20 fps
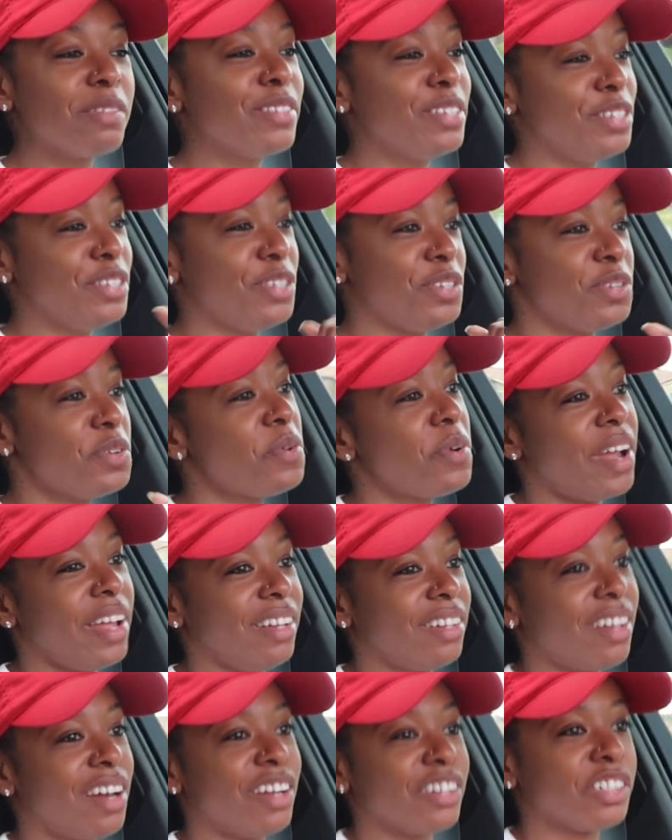to do
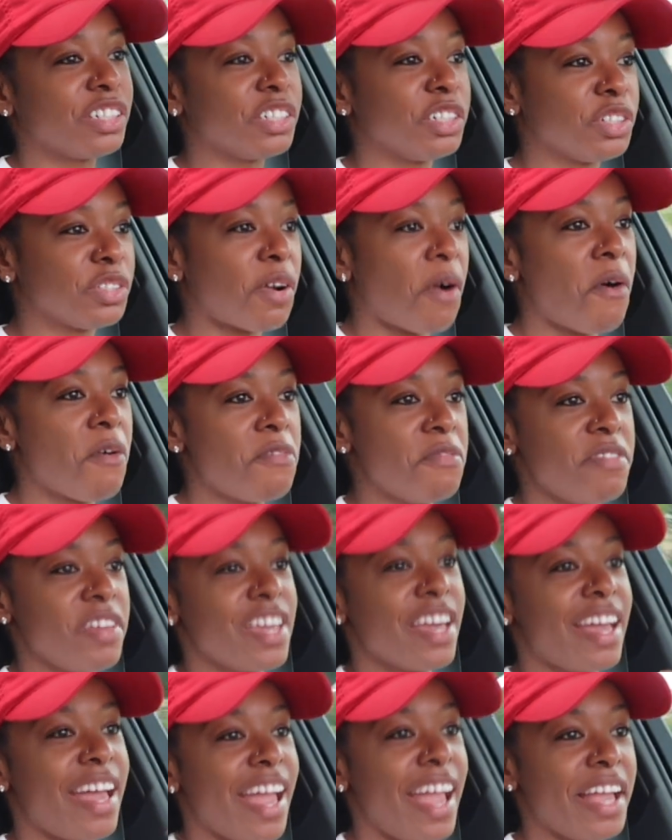a launch control
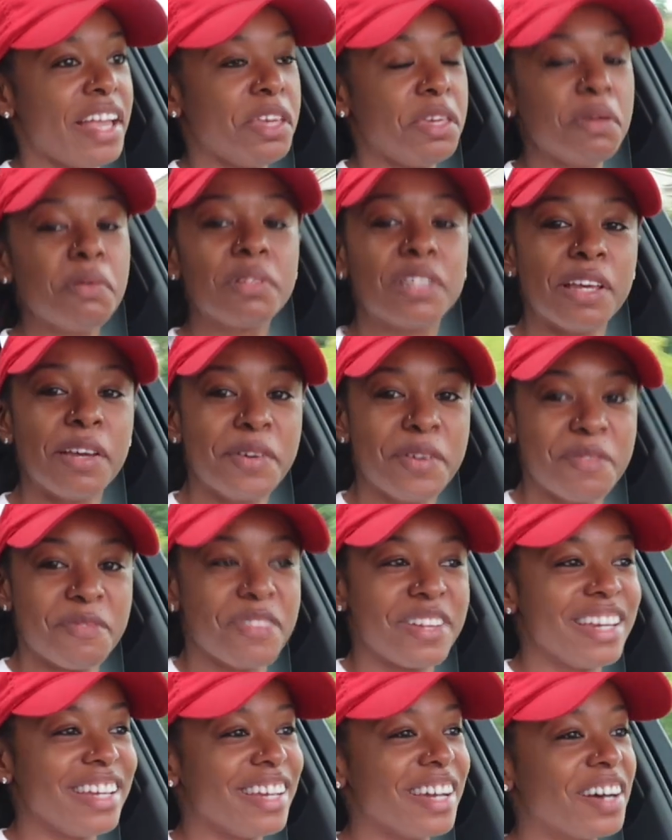via a YouTube
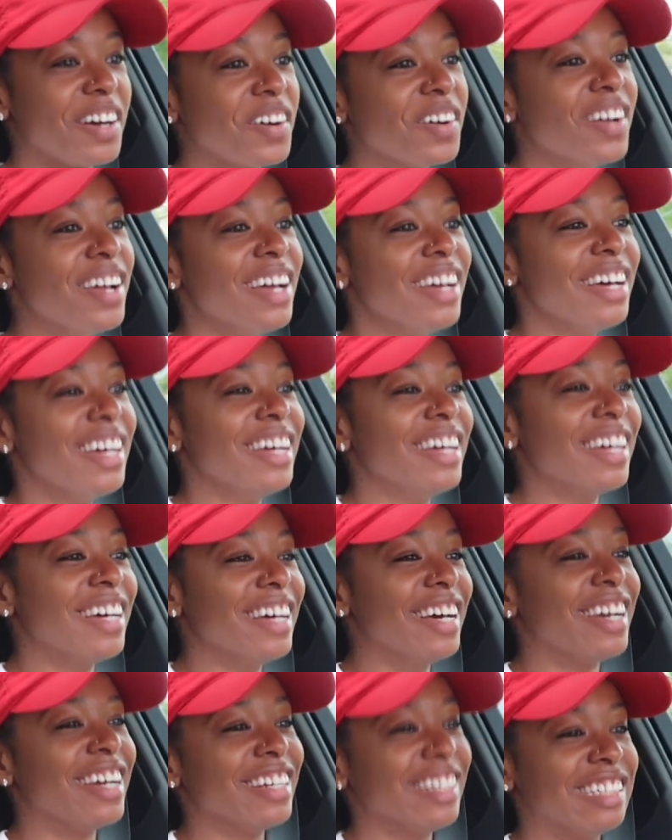video.
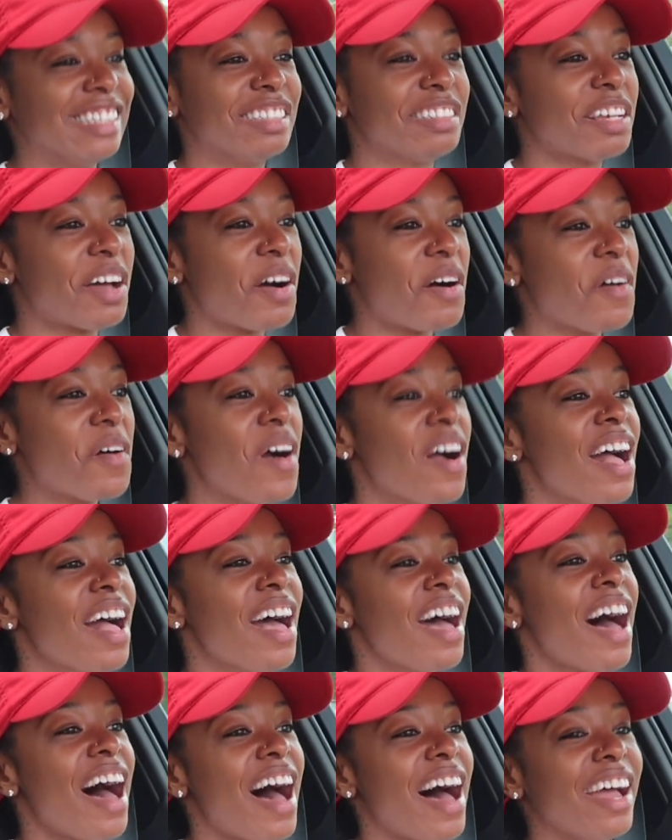So
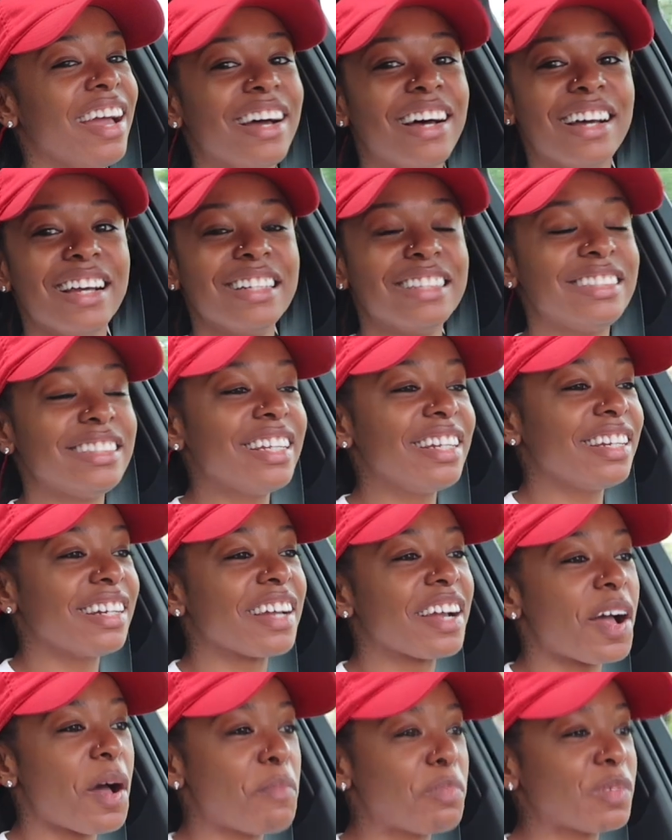I did it
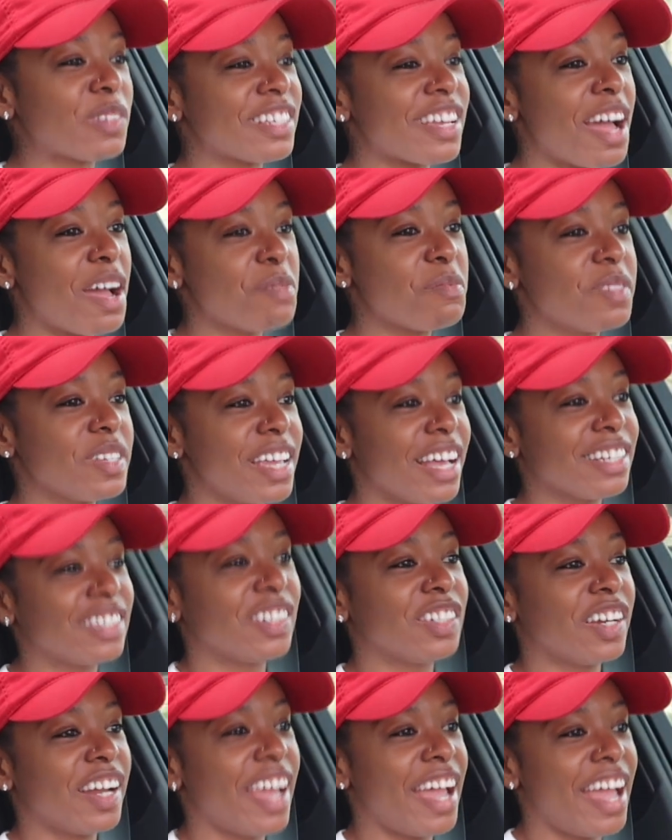a couple times
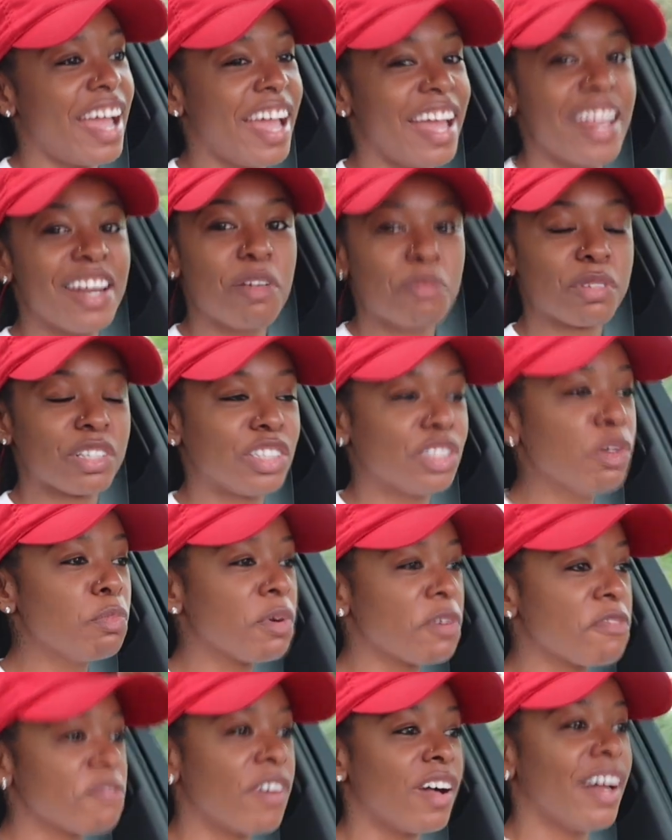yesterday and it was
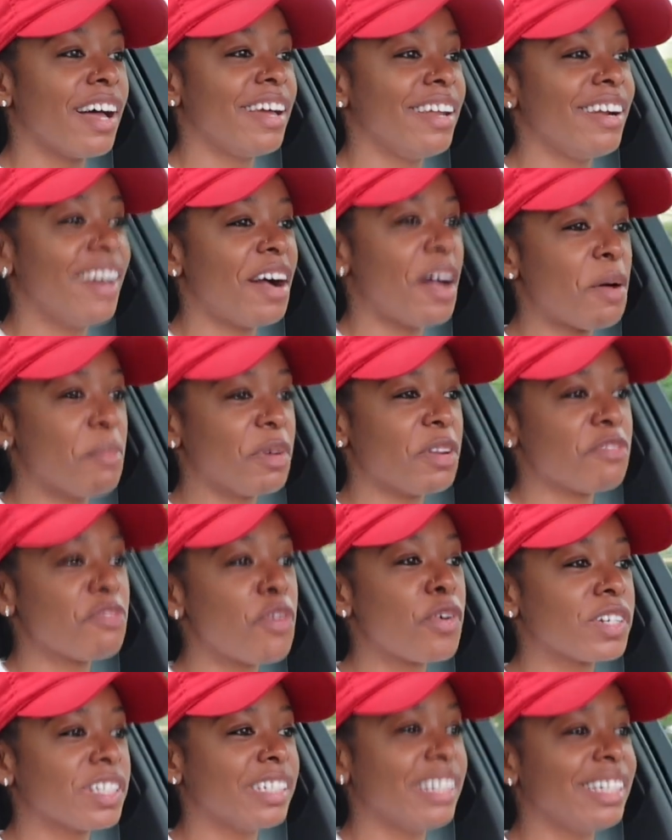super fun.
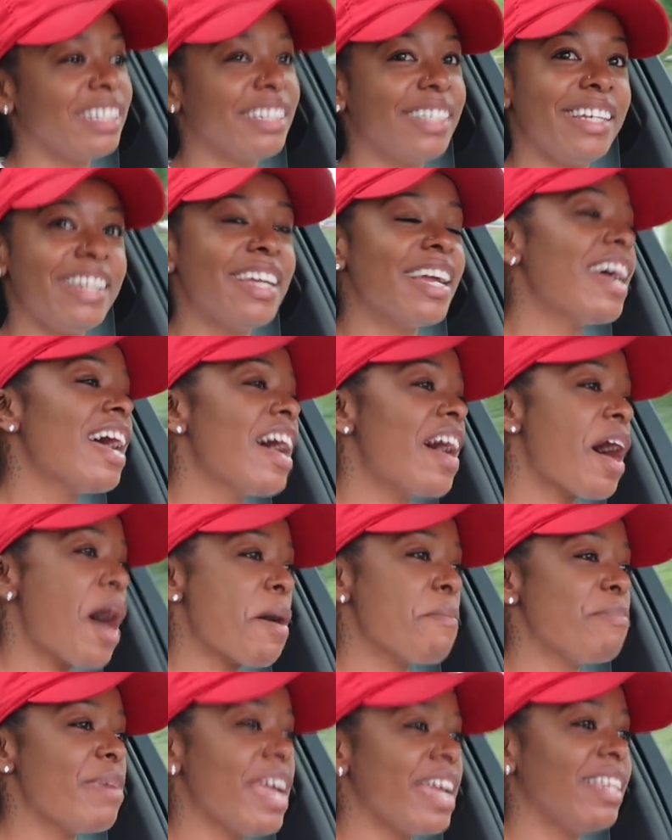Unfortunately,
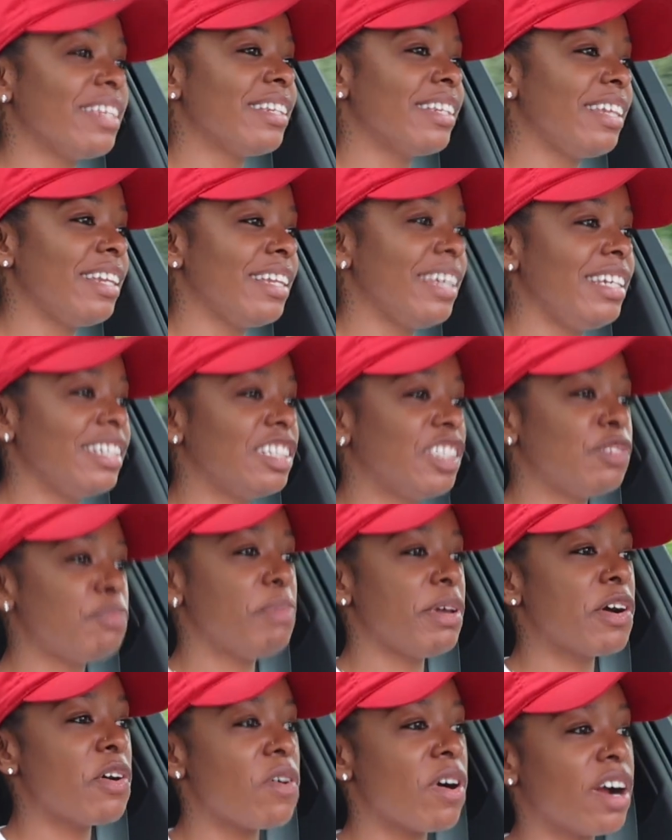I made Lily
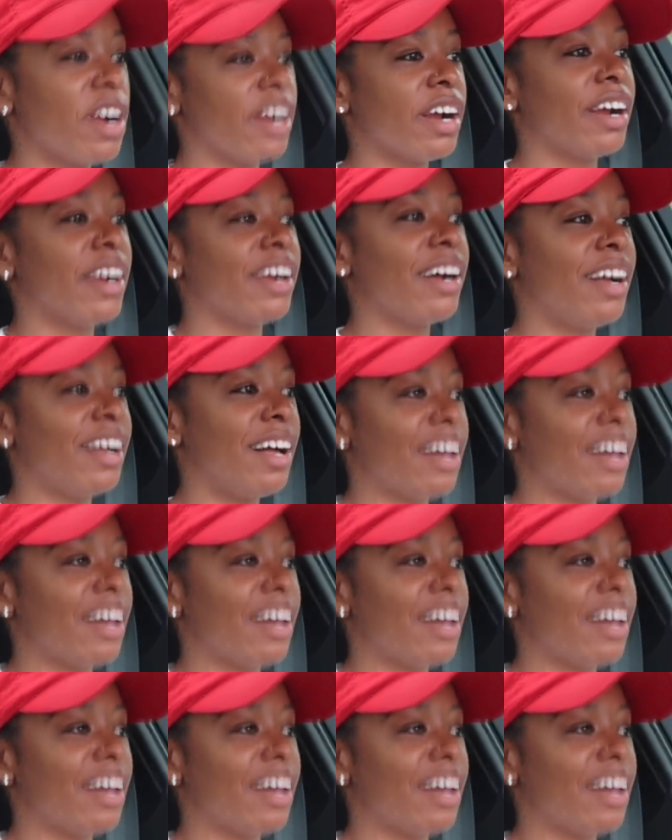spill her